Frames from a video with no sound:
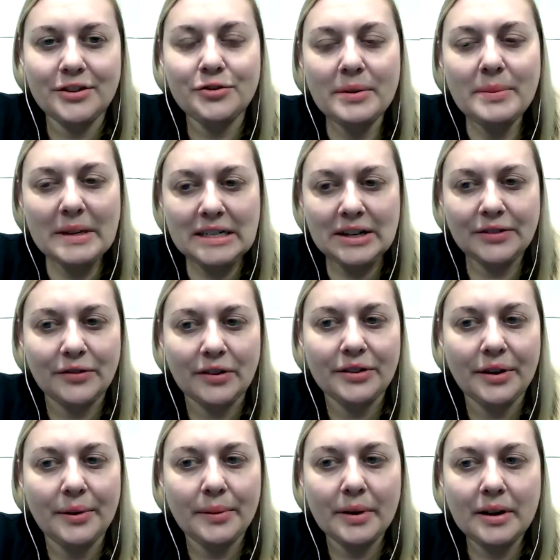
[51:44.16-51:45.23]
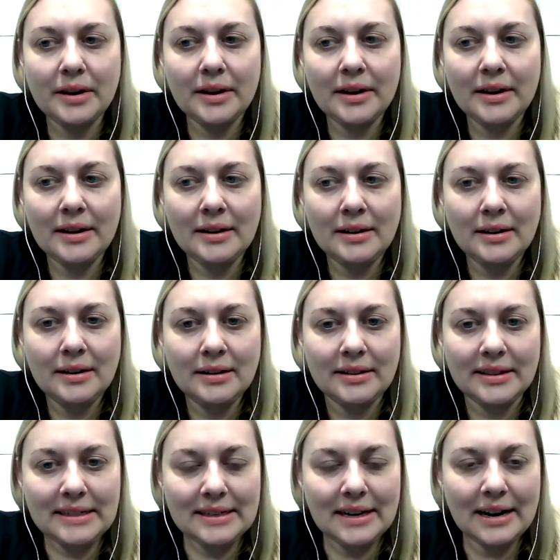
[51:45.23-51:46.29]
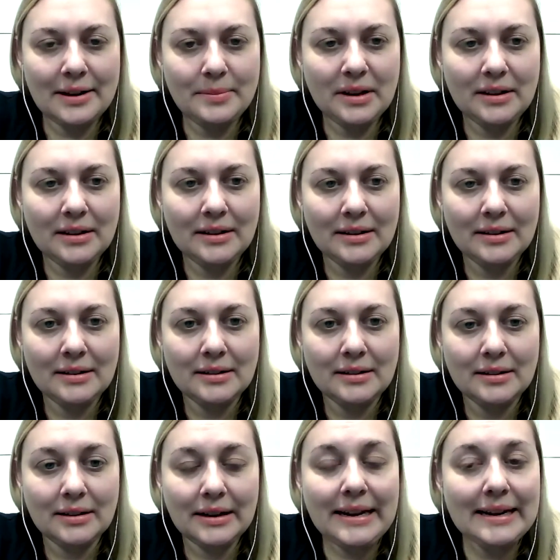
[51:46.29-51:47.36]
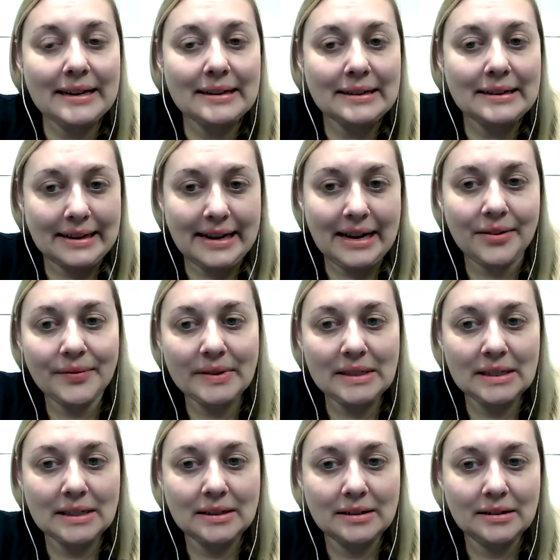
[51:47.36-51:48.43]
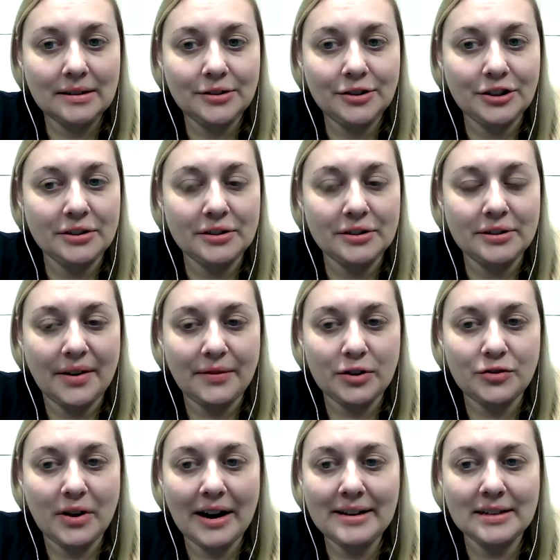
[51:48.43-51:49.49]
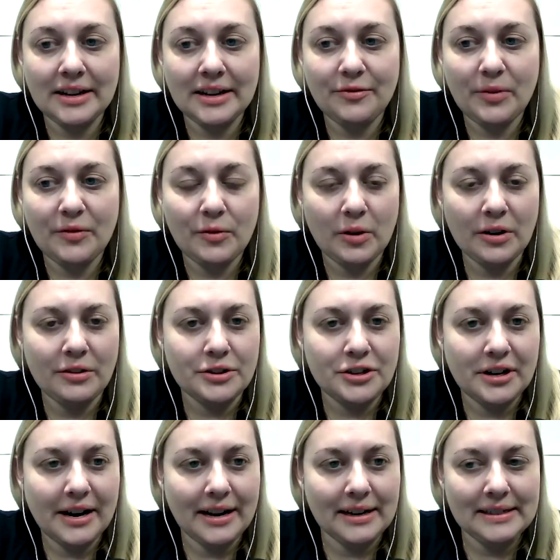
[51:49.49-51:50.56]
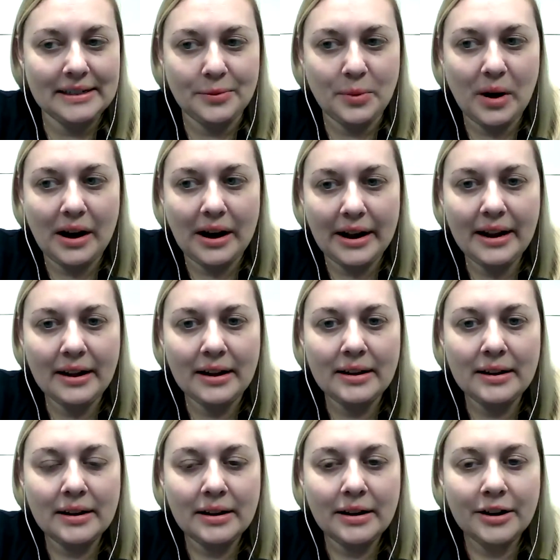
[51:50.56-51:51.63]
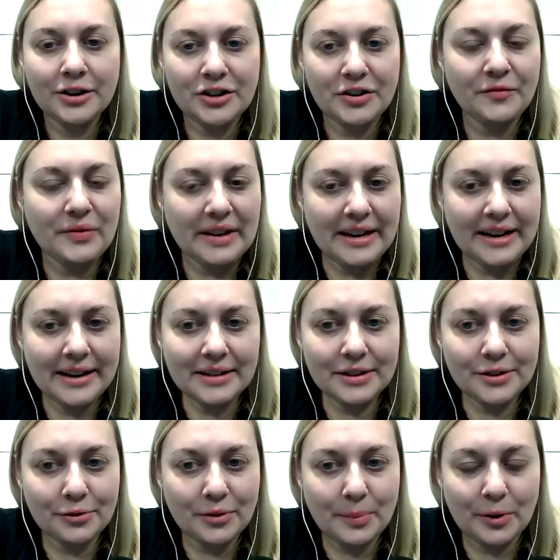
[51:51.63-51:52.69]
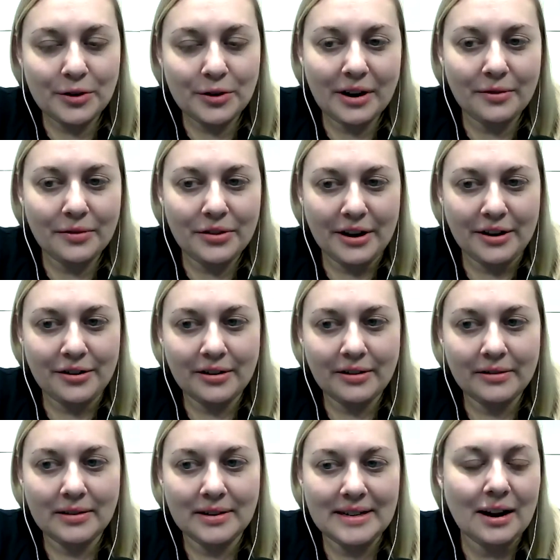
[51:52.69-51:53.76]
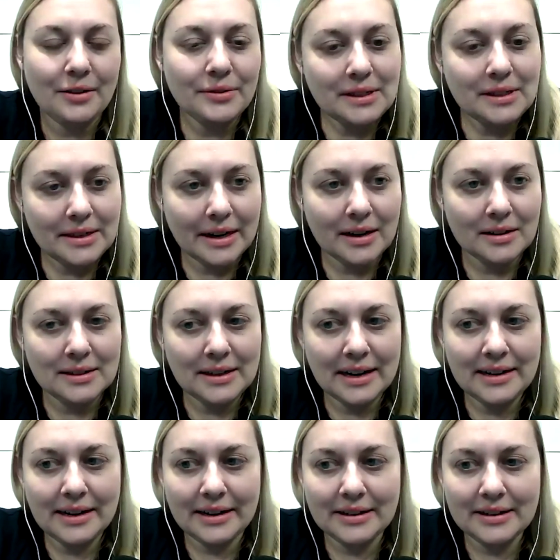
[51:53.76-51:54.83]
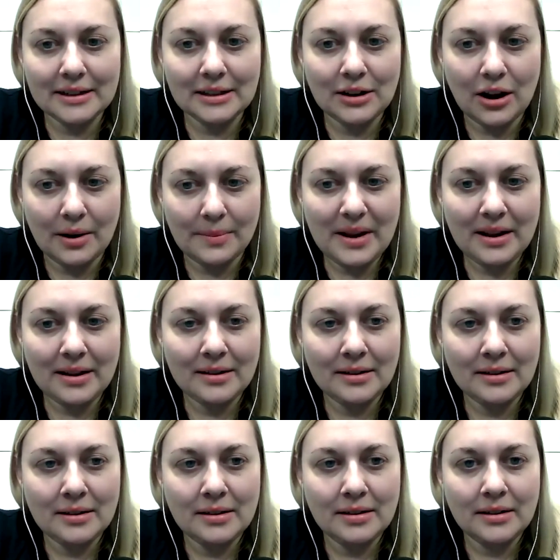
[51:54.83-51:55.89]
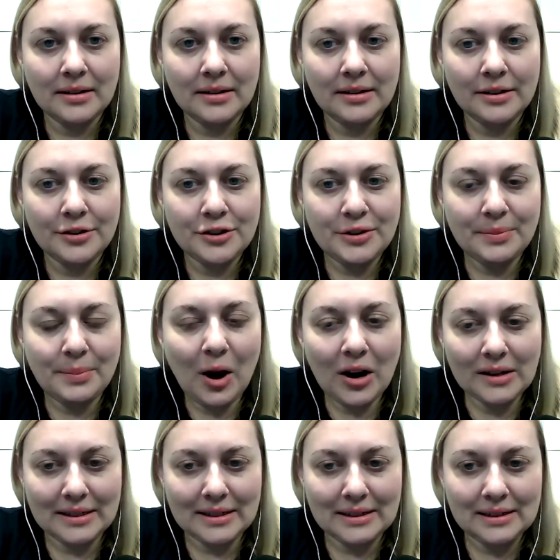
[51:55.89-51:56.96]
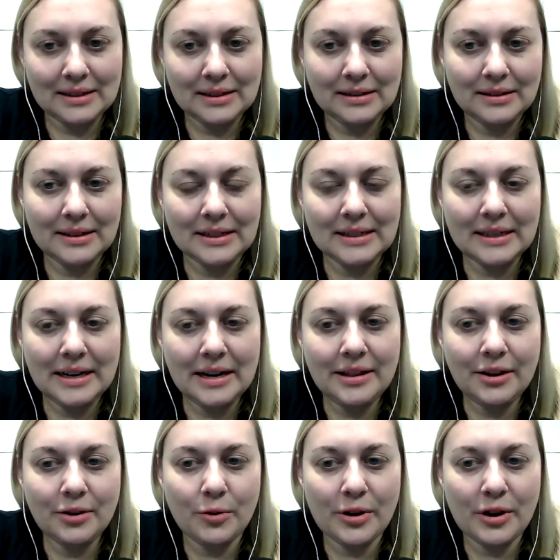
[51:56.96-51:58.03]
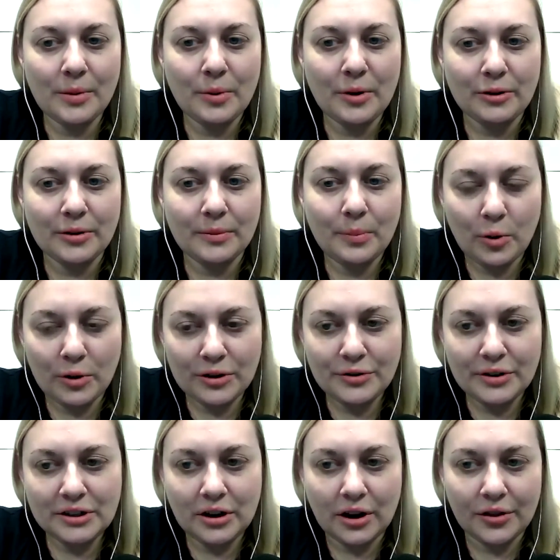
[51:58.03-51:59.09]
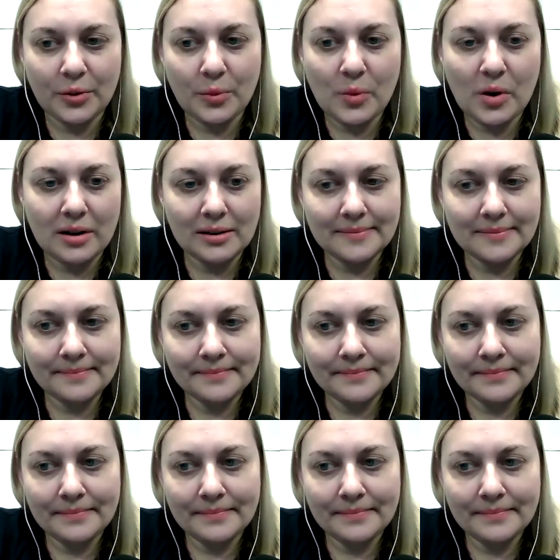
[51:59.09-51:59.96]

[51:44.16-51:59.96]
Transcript: This dream is different, though. This time, Leah leaves. She's never tried to leave before, though she can't say why. She flees through the burned-out theater, down the stairs, and into the lobby. She pauses to see the oil portraits on the wall.